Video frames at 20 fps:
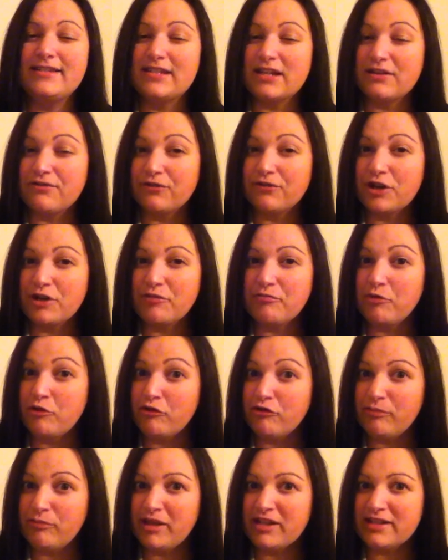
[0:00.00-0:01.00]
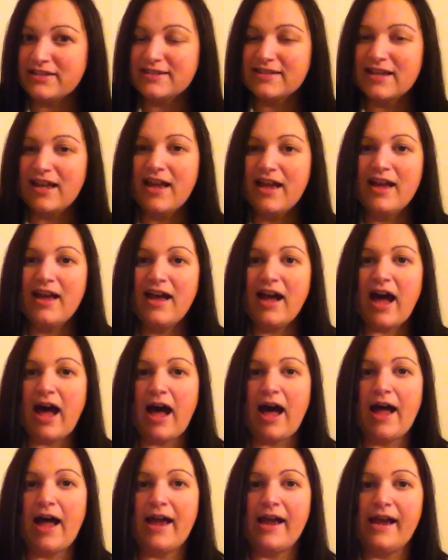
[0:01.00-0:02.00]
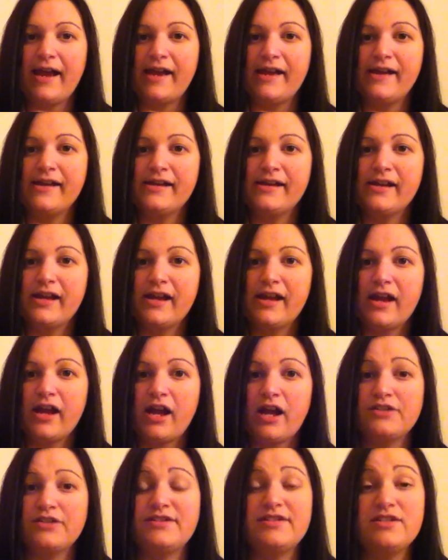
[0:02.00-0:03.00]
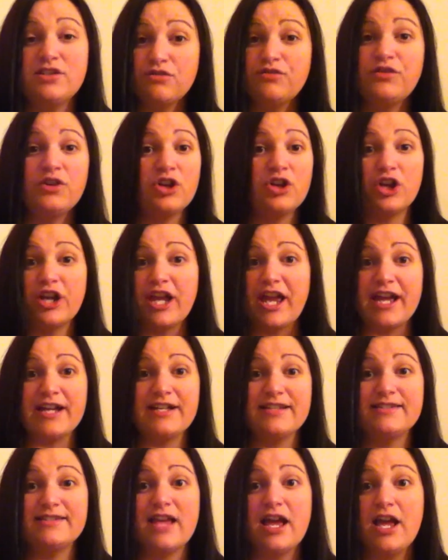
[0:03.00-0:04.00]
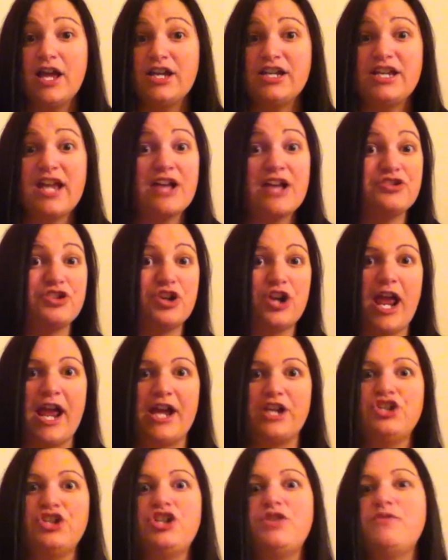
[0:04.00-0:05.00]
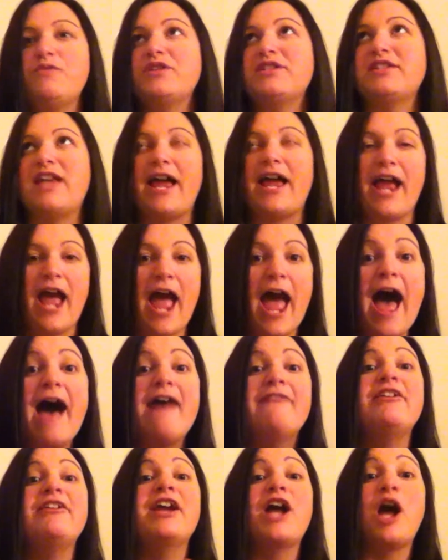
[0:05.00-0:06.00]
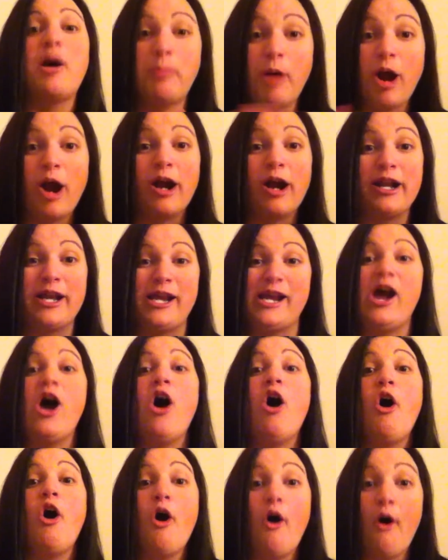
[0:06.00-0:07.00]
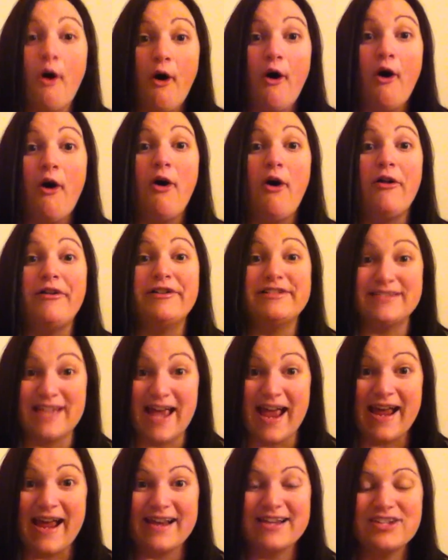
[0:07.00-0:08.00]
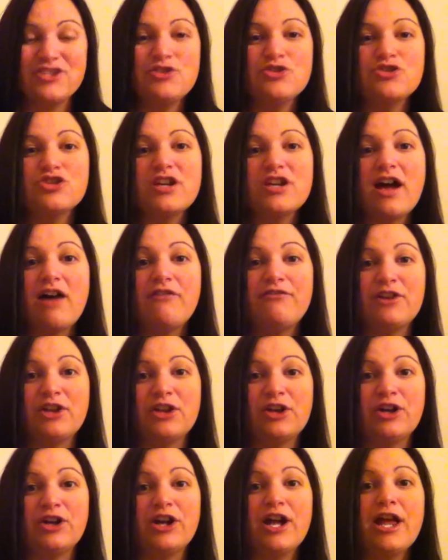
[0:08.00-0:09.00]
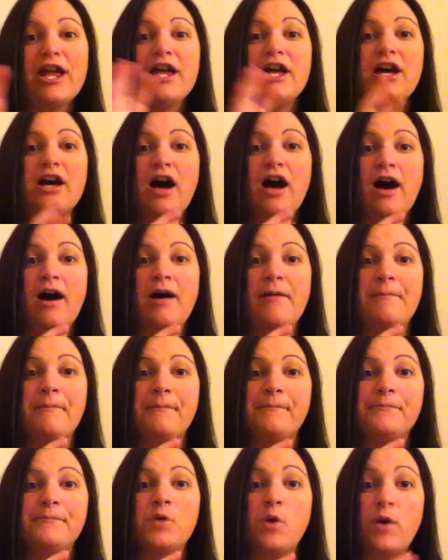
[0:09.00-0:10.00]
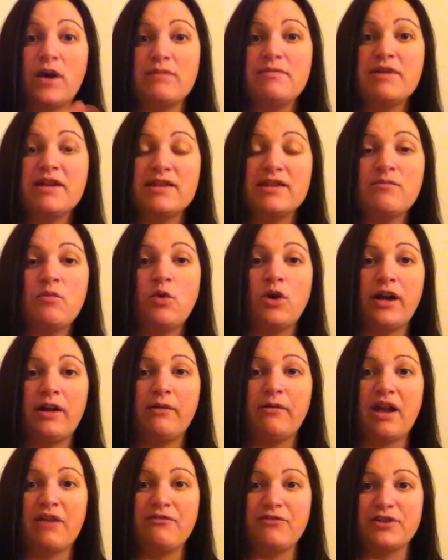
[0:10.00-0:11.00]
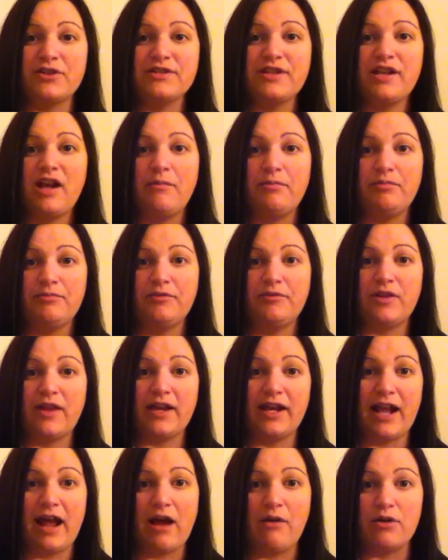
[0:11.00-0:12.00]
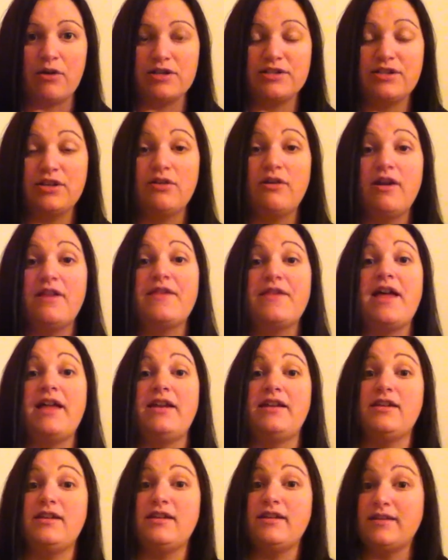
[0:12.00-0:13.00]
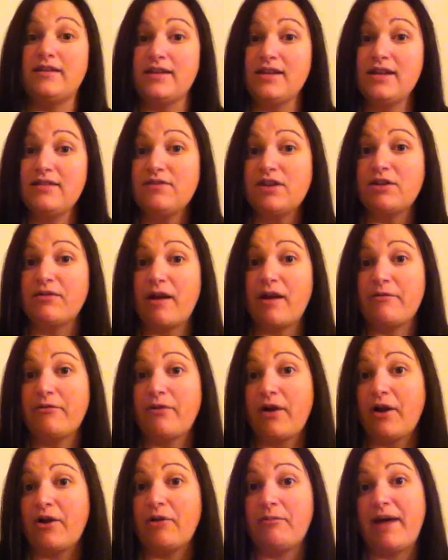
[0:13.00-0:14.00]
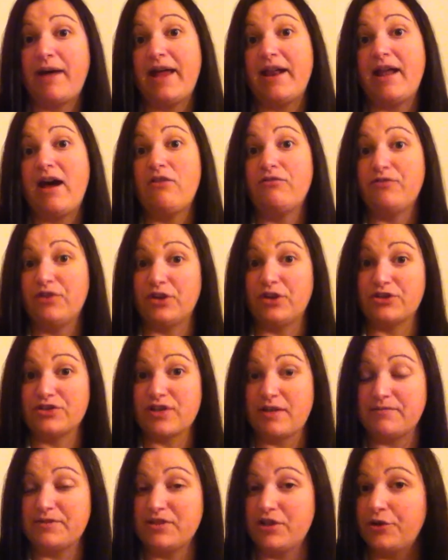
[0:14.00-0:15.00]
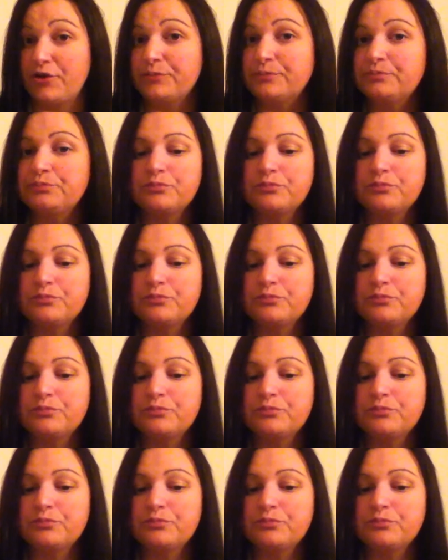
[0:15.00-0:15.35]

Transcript: different movement. I still feel her kicks. Yesterday, she was like having a party all day, because usually I'll feel her quite a bit in the morning when I first get up for like an hour or 2, and then in the evening right before I go to bed, I'll feel her some too.